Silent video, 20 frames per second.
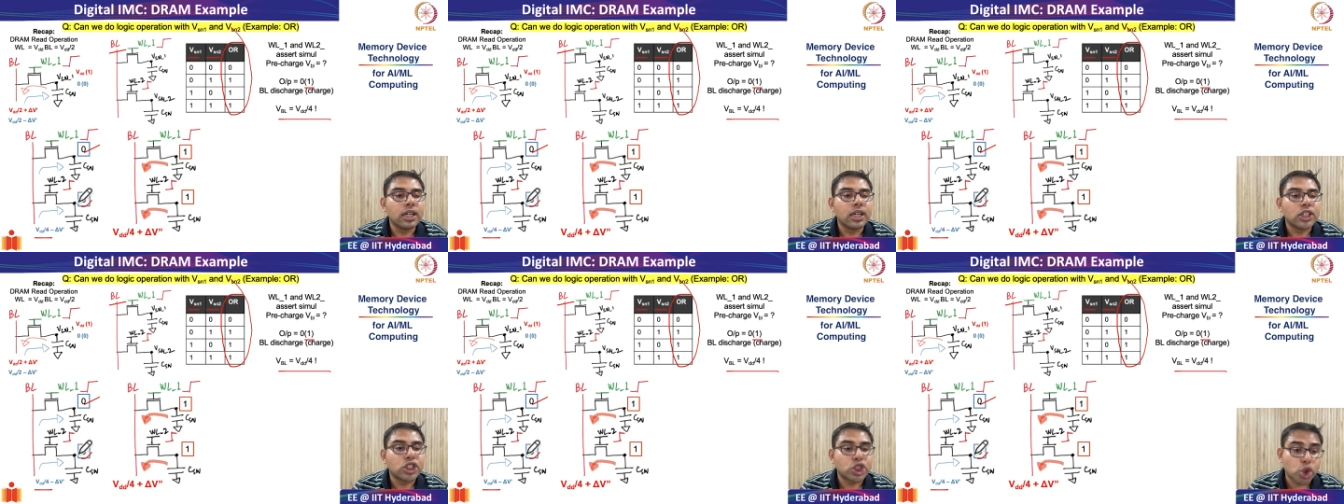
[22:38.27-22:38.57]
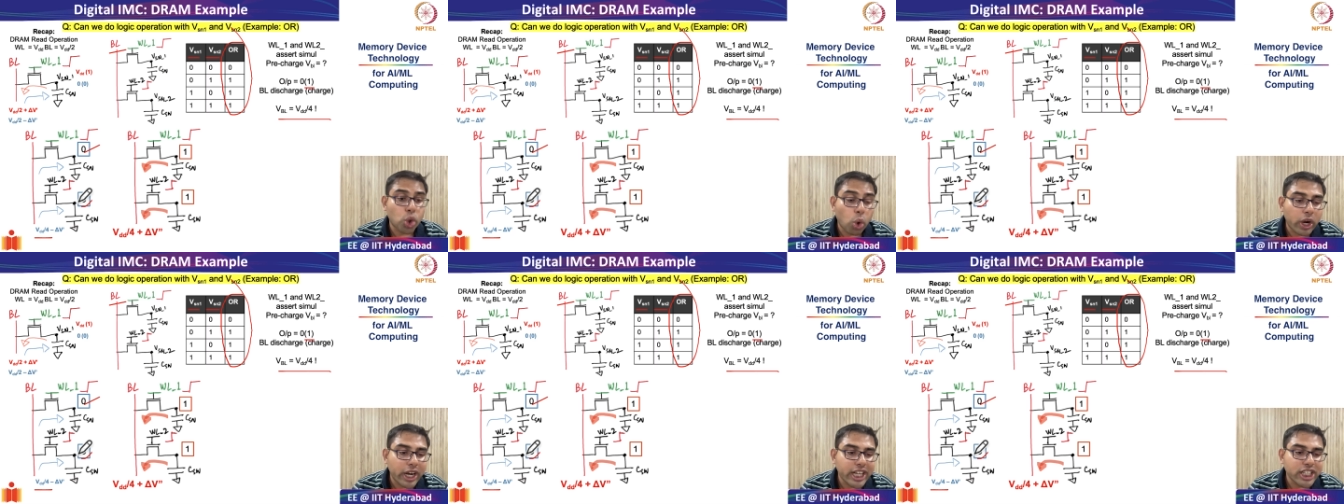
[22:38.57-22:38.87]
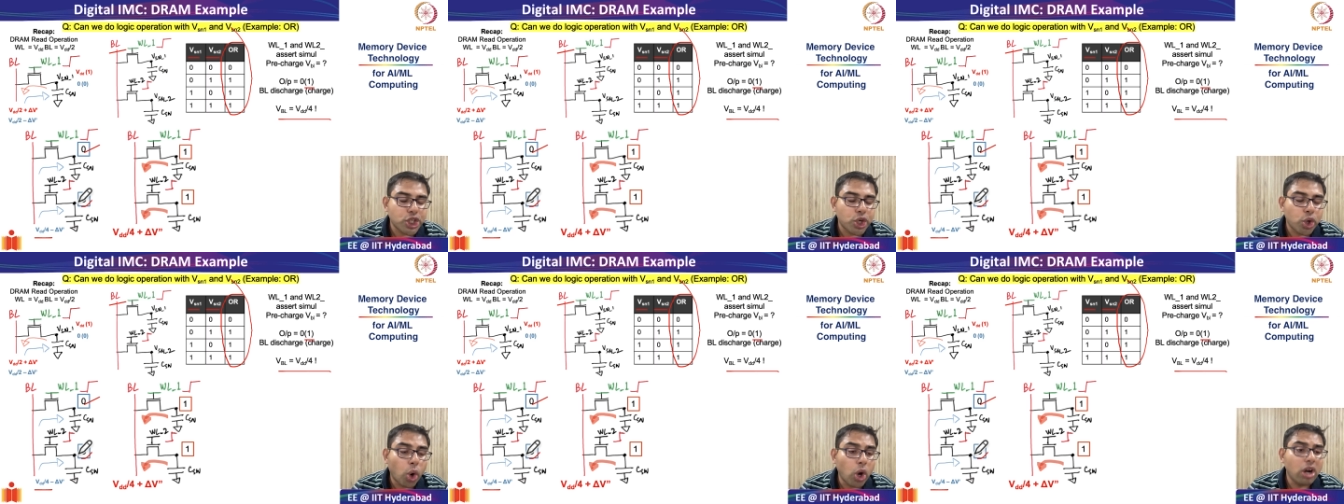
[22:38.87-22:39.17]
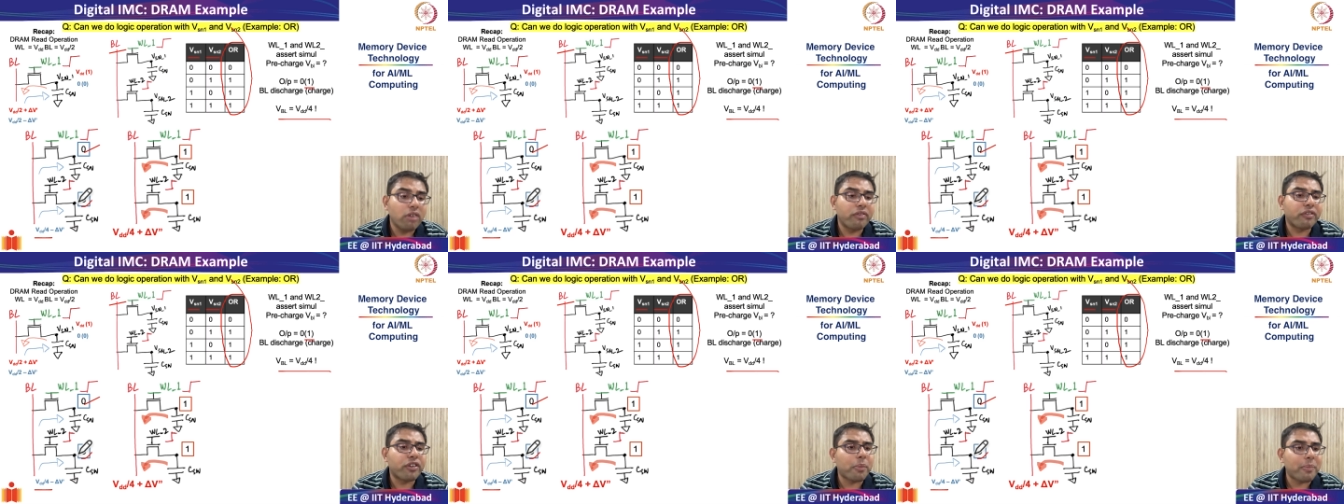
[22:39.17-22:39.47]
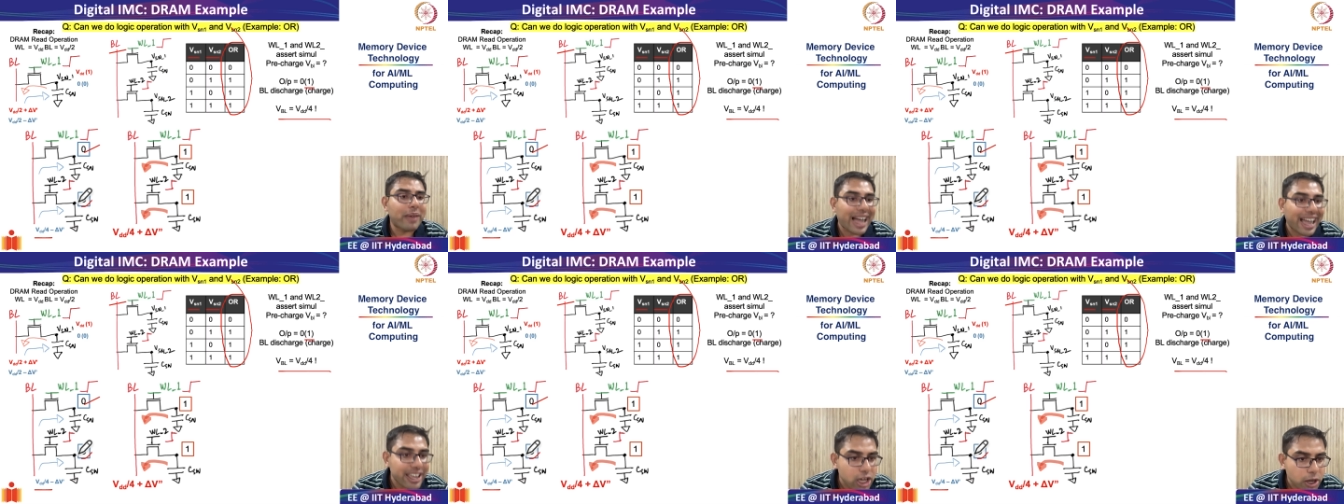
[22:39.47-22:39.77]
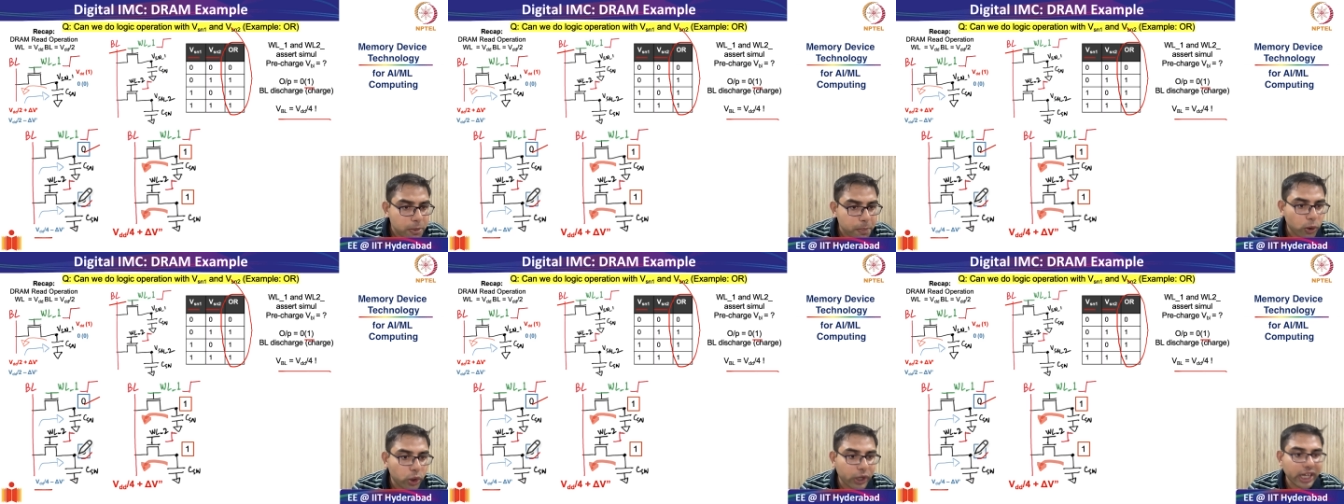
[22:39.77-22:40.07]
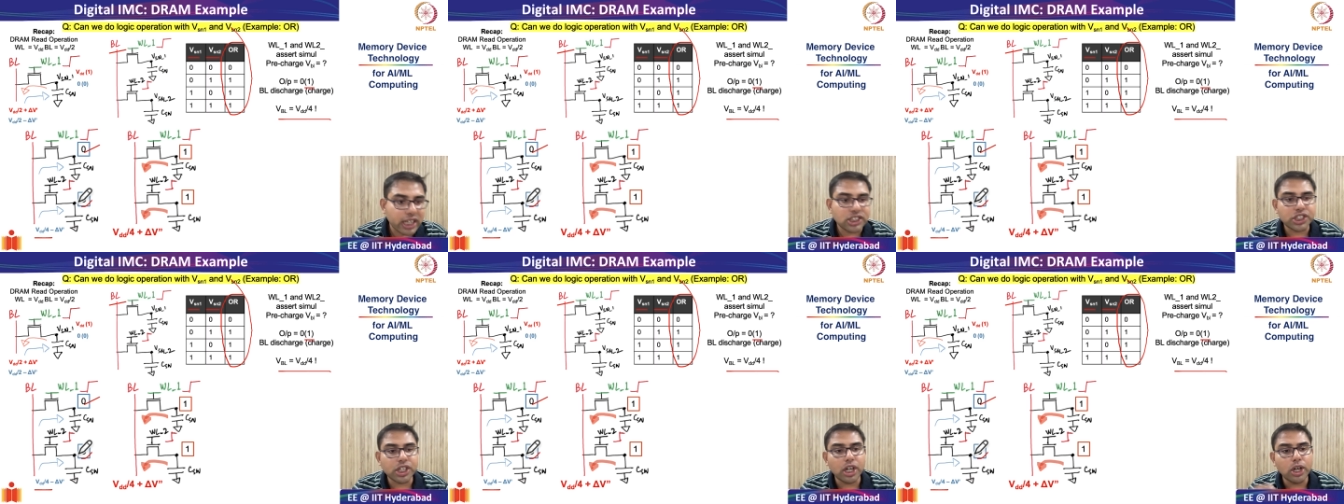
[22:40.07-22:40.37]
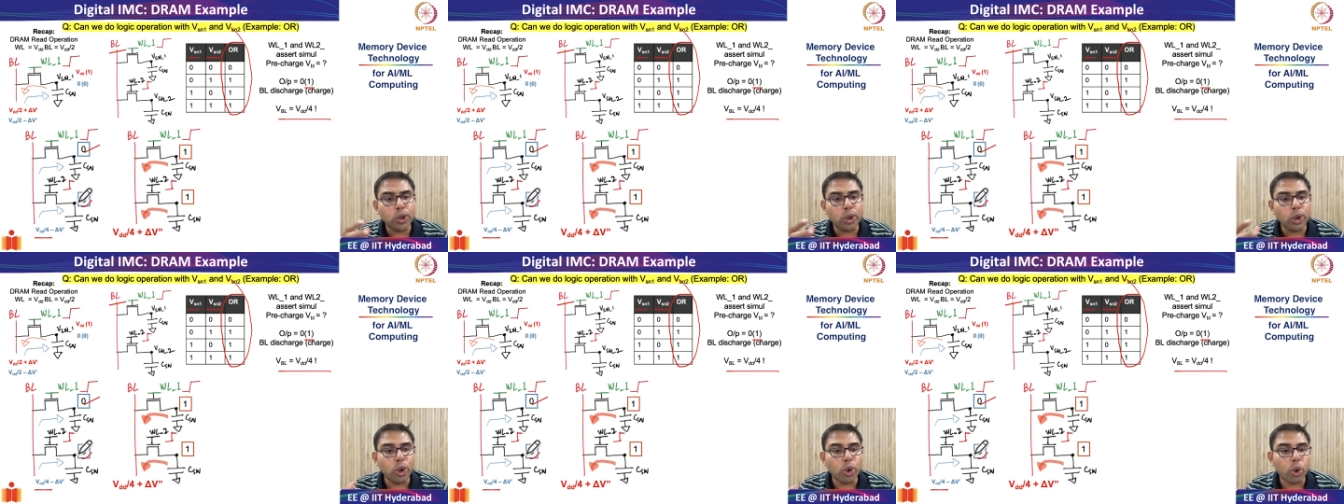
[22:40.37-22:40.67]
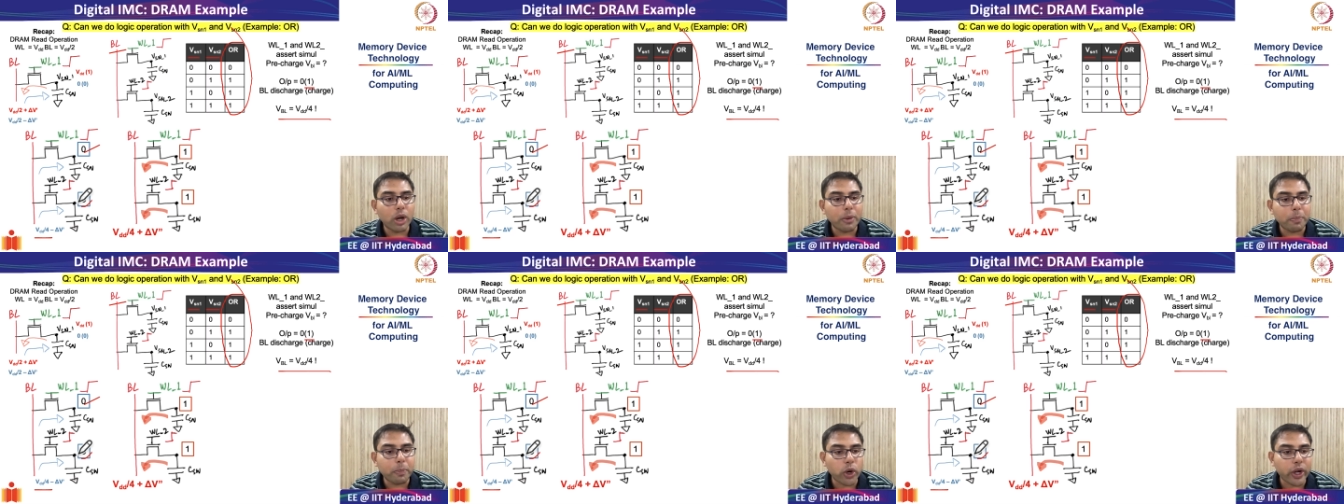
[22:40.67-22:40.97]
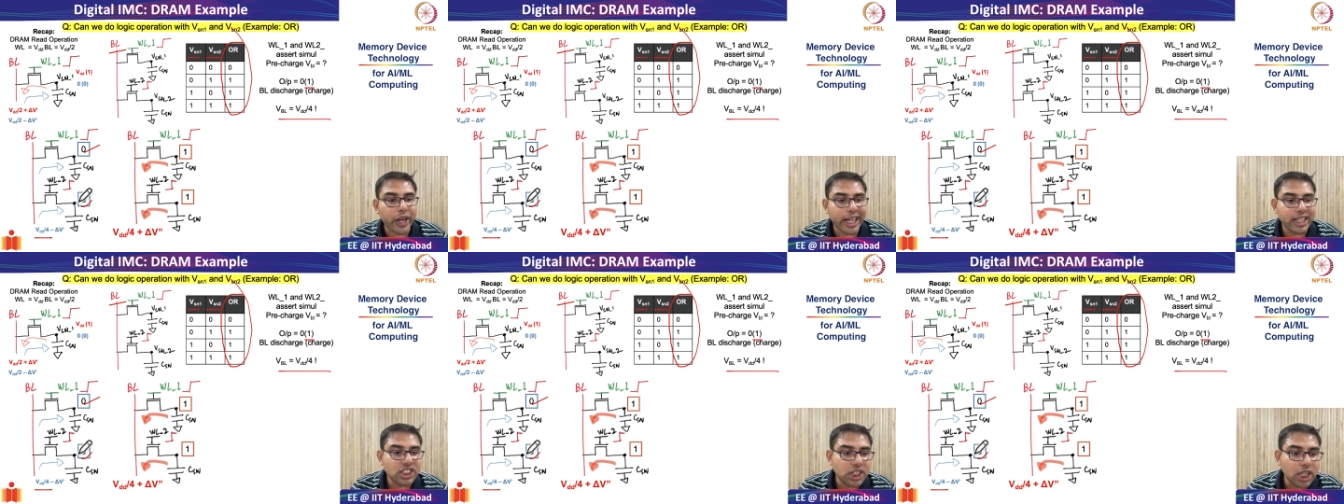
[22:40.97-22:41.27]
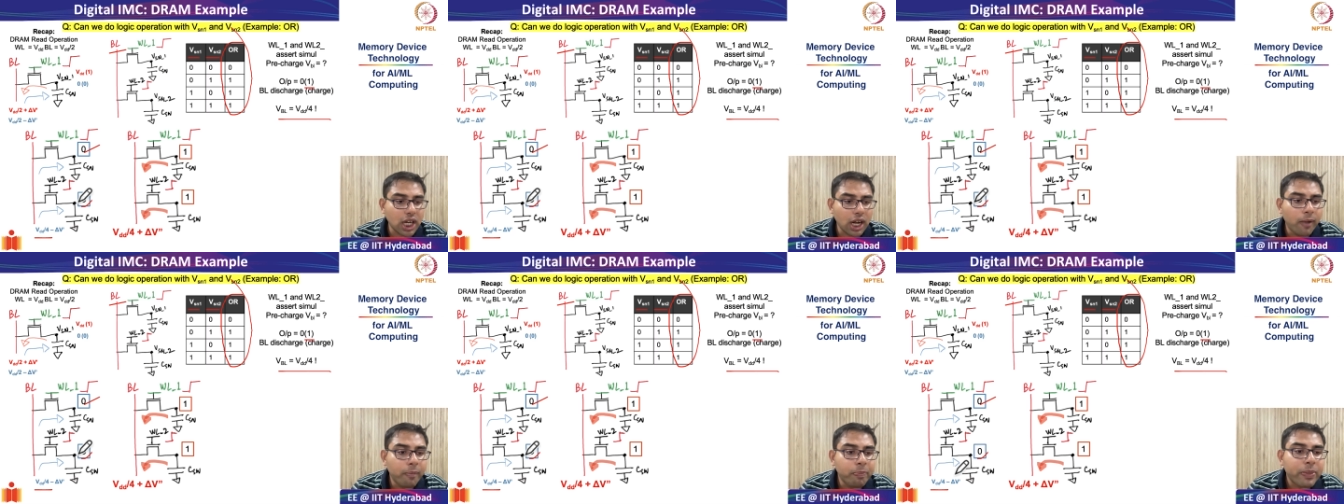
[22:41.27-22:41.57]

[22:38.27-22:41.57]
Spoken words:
storage node from higher potential to lower potential,